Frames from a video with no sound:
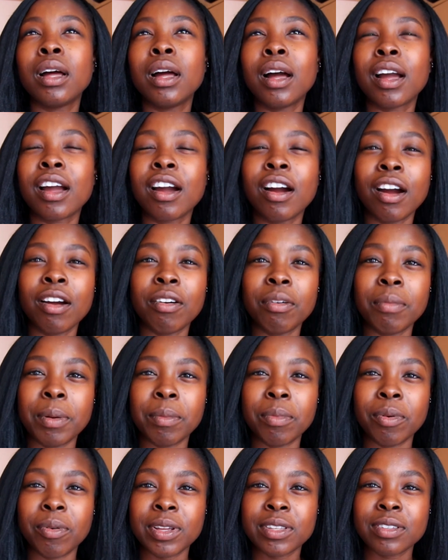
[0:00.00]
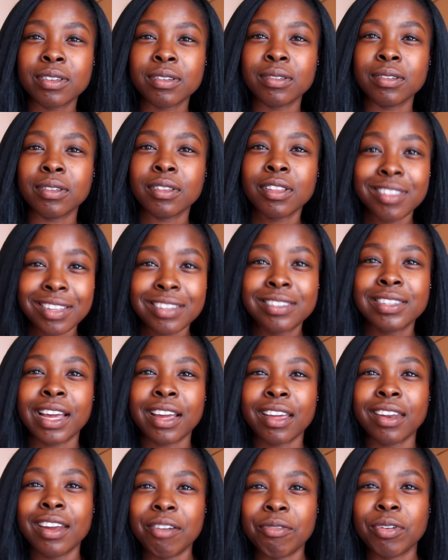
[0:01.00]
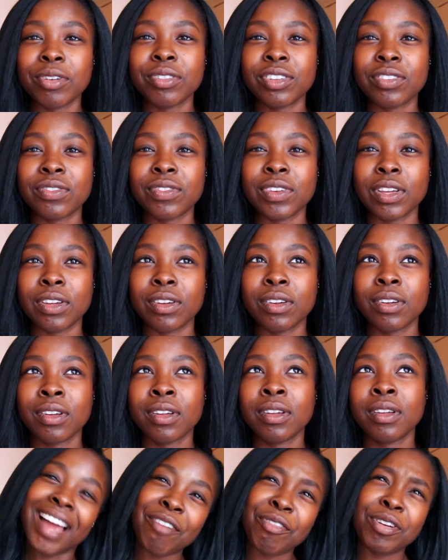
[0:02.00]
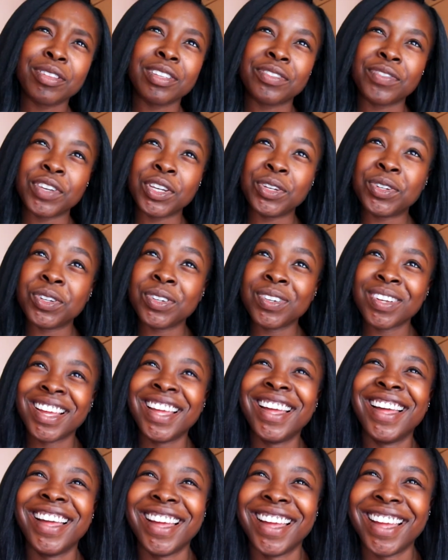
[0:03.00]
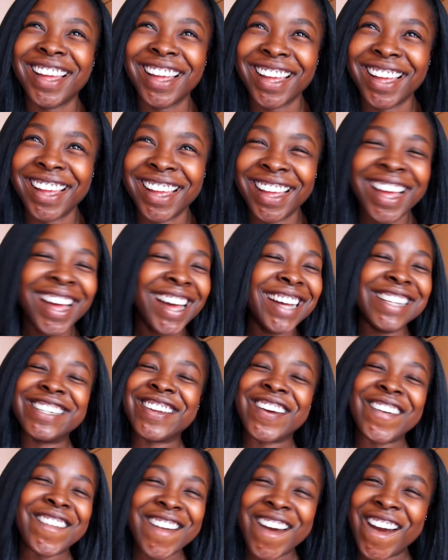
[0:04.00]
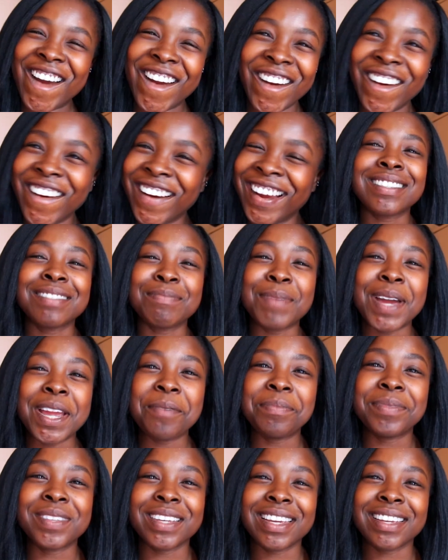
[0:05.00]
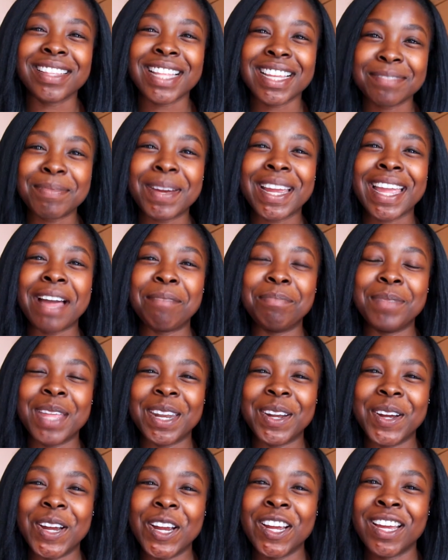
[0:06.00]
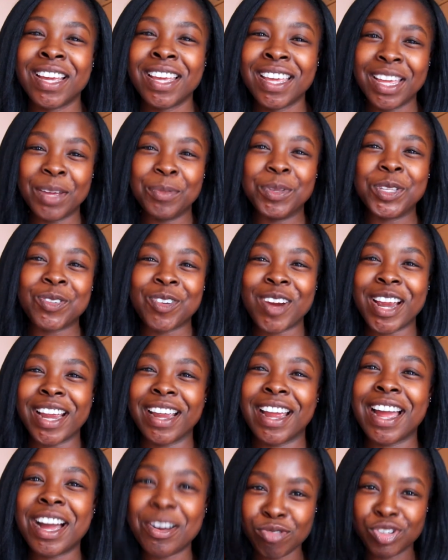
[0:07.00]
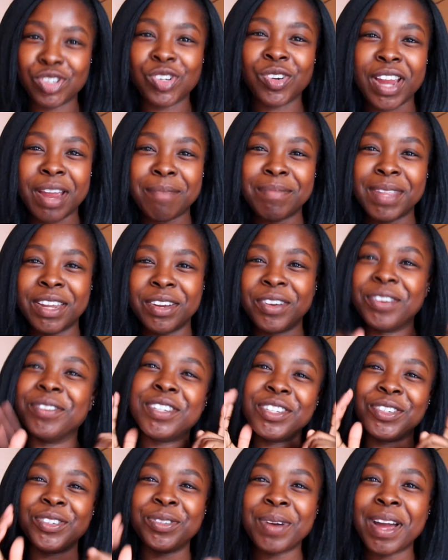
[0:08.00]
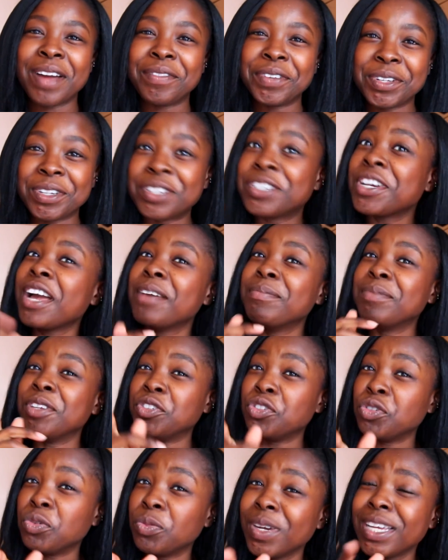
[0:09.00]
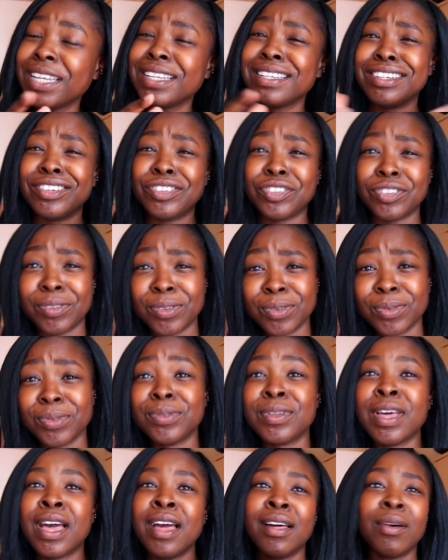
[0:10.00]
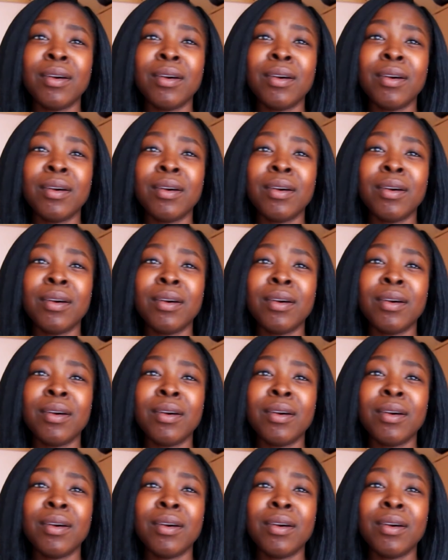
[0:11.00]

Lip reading: I can't remember what it's called. The second I Wrote This For You. I Wrote This For You Too? Don't know. That's my update. That's my Camp Nano. It was great. How was your Camp Nano? Did you have a good time? Did you win? Did you lose?